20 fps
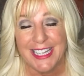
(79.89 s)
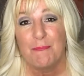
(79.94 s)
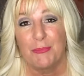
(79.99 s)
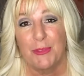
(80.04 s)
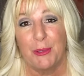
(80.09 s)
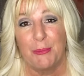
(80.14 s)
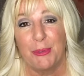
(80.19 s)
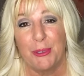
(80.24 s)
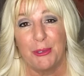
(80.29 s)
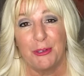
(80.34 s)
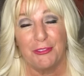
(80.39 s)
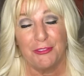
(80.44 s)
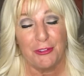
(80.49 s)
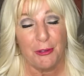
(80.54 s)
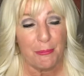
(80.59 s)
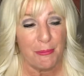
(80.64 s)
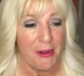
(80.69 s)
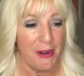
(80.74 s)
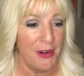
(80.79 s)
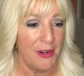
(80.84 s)
The beautiful
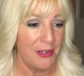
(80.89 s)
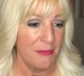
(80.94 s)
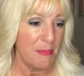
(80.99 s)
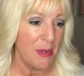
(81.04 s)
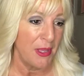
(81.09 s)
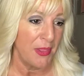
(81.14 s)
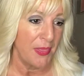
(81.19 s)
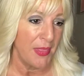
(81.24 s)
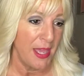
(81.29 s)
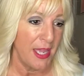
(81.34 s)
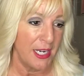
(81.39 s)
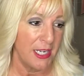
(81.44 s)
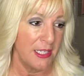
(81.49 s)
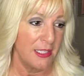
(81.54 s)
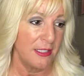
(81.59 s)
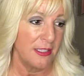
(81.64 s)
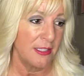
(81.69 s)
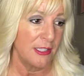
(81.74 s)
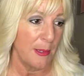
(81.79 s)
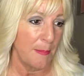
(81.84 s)
part about that
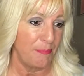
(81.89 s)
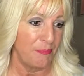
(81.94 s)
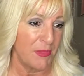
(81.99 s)
is